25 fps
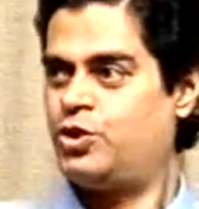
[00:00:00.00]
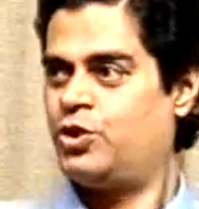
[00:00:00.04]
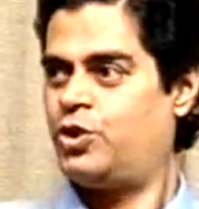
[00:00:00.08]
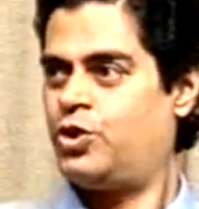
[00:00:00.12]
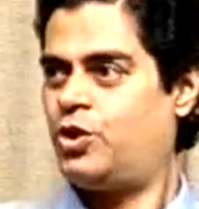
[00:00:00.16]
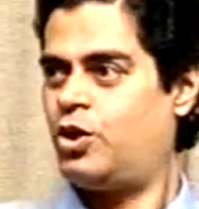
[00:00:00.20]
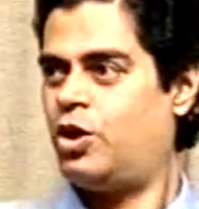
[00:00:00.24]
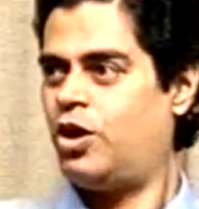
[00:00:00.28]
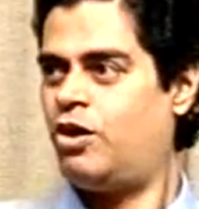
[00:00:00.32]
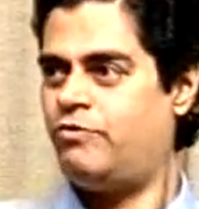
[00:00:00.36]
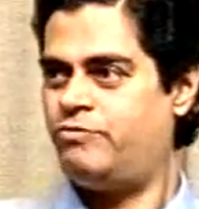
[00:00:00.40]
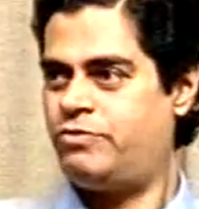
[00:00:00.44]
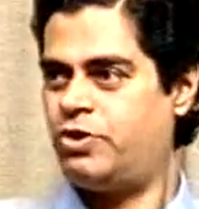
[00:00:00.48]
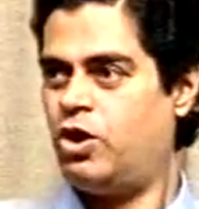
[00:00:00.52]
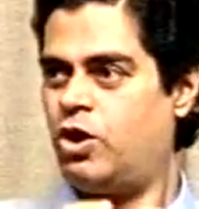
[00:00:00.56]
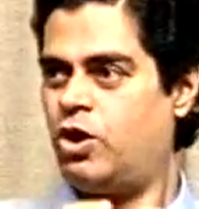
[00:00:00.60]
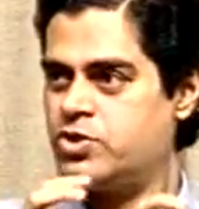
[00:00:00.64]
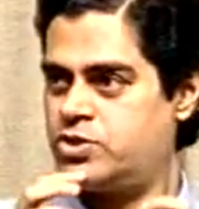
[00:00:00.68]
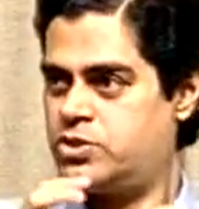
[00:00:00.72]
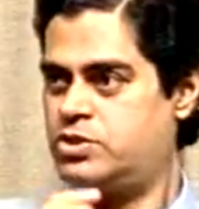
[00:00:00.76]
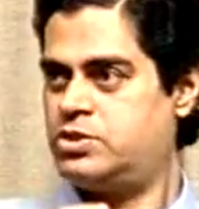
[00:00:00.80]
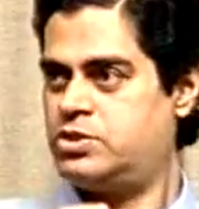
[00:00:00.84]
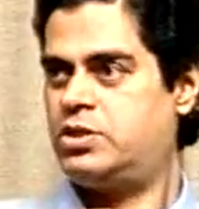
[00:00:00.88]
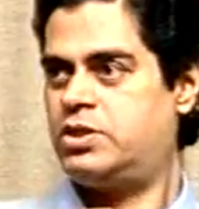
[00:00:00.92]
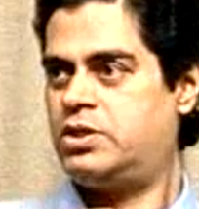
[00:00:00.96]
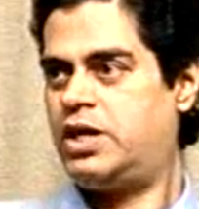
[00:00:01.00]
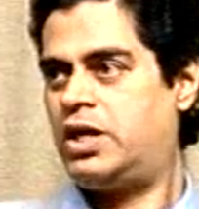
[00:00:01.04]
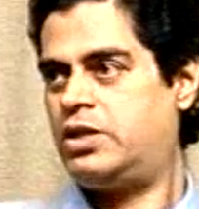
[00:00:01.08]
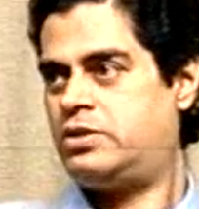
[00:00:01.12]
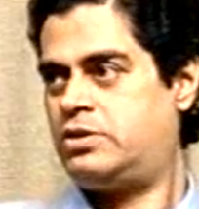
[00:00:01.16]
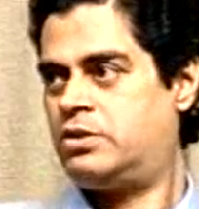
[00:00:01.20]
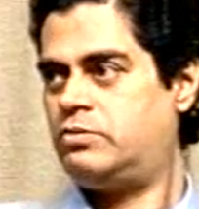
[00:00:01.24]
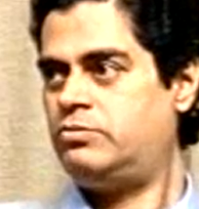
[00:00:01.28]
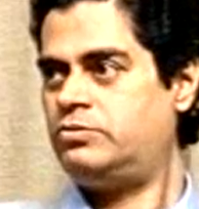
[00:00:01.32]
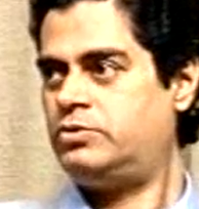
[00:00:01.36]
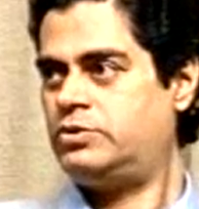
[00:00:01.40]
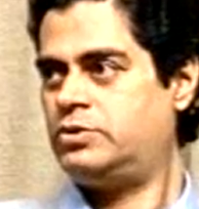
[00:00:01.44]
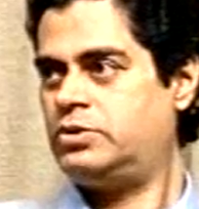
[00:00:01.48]
of the oxygen
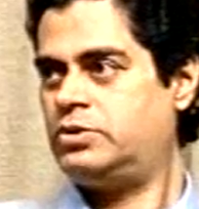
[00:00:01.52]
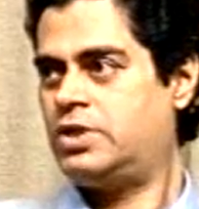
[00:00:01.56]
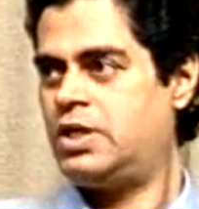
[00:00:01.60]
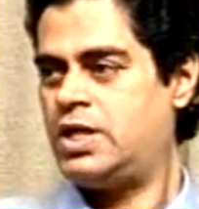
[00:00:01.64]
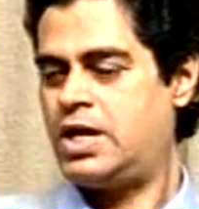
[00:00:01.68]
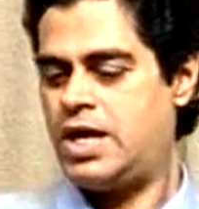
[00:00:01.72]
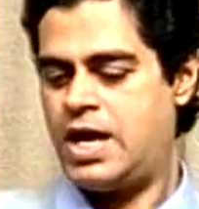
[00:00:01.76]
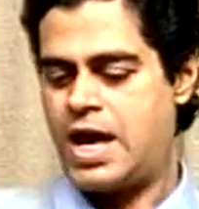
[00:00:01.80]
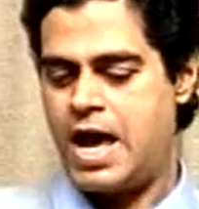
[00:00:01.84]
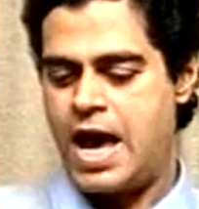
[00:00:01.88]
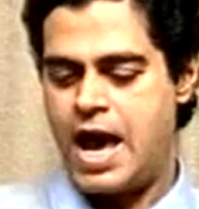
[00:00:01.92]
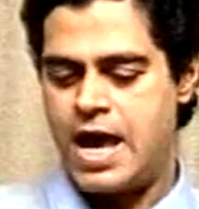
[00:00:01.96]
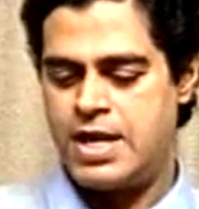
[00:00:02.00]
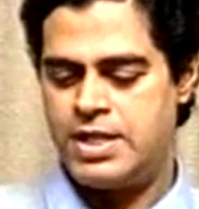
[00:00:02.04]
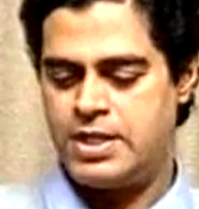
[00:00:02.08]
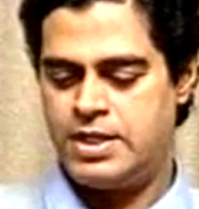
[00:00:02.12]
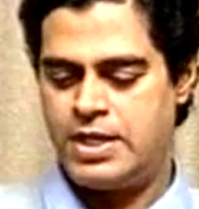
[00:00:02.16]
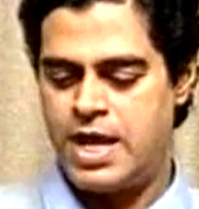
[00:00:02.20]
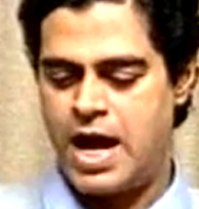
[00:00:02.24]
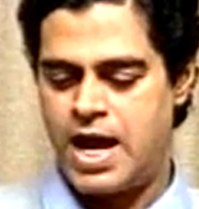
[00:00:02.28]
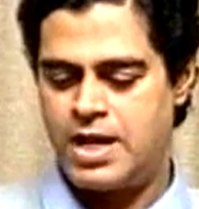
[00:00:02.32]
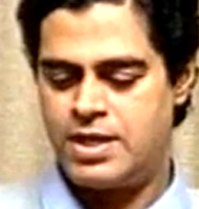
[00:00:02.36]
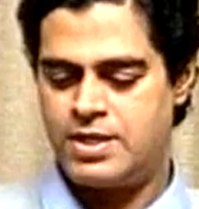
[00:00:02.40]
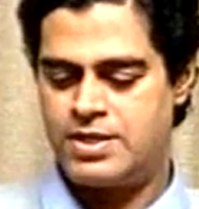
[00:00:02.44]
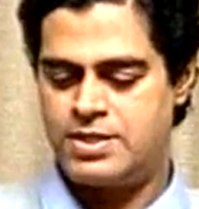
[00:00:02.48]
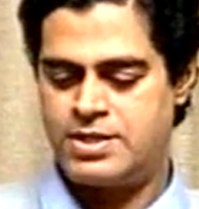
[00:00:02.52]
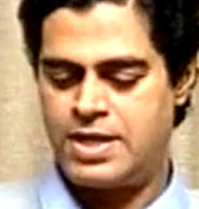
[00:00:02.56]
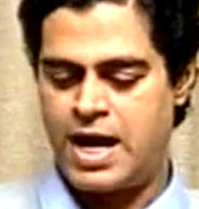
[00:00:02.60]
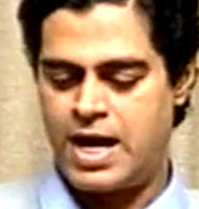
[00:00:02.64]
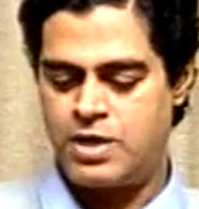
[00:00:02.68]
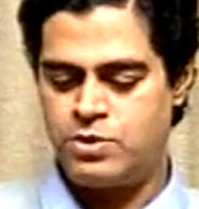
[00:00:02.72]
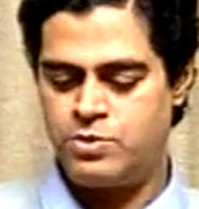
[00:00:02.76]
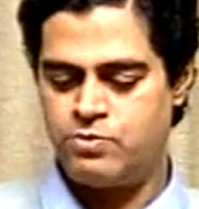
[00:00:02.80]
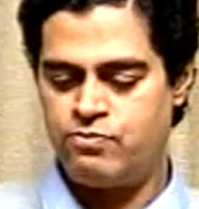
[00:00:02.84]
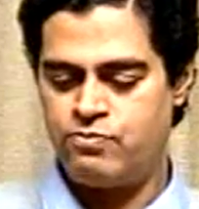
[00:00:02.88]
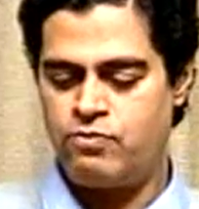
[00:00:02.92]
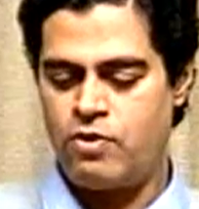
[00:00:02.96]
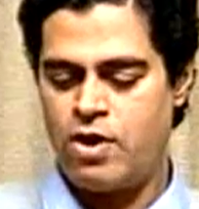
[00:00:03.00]
atoms, and that try to
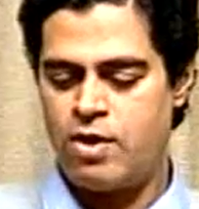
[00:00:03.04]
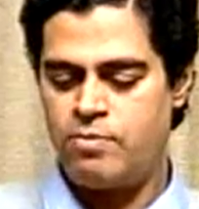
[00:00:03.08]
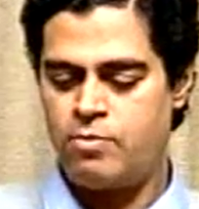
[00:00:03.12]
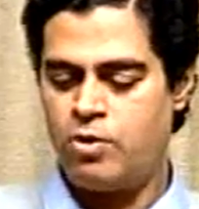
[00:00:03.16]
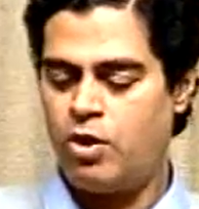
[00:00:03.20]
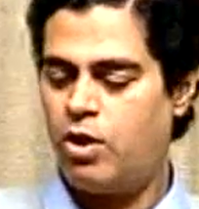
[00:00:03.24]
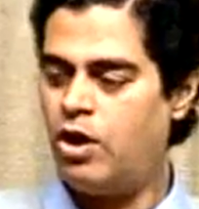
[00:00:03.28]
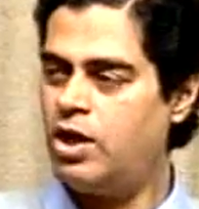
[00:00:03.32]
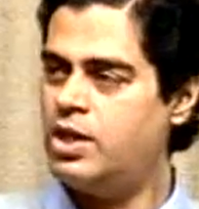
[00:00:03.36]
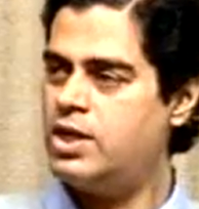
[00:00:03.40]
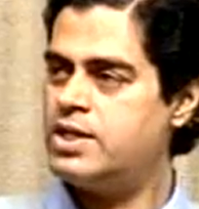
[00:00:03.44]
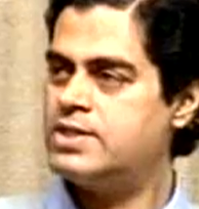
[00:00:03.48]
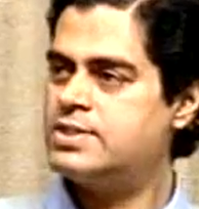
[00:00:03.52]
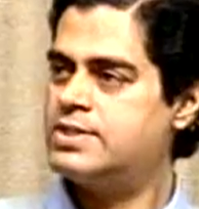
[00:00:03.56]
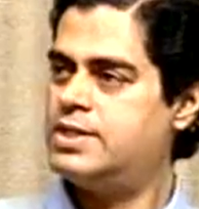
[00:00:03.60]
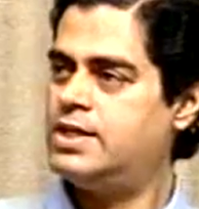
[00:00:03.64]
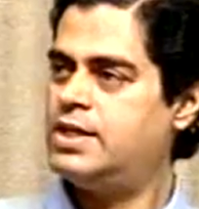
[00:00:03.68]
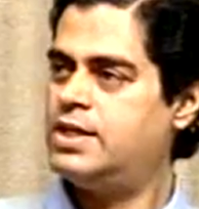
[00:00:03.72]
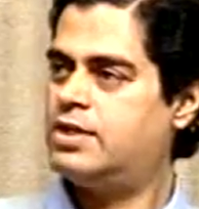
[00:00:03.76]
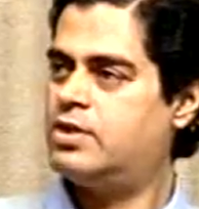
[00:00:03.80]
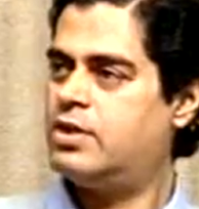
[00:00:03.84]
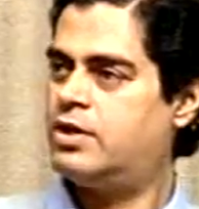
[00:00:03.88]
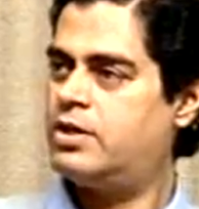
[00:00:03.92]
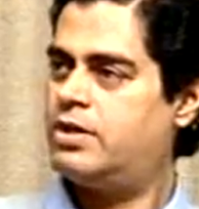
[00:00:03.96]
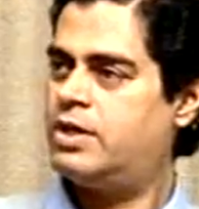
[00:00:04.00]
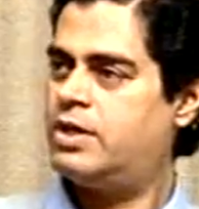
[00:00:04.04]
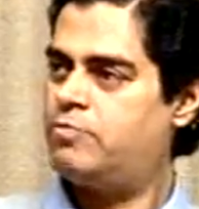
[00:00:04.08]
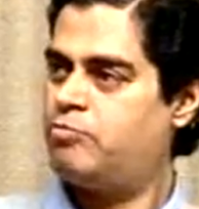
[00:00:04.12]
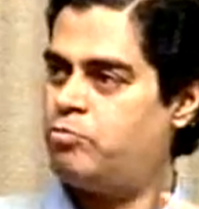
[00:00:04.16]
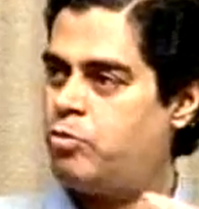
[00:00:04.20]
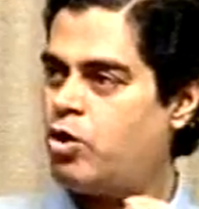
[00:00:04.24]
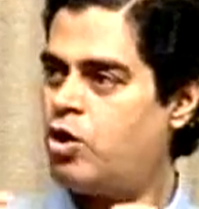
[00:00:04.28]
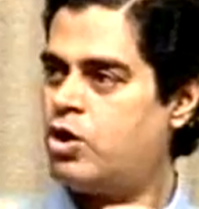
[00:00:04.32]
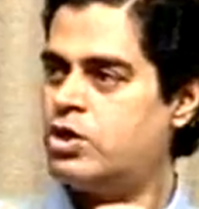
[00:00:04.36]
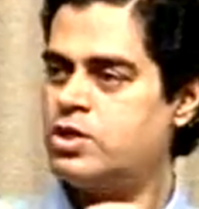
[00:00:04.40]
form all the silicon bond,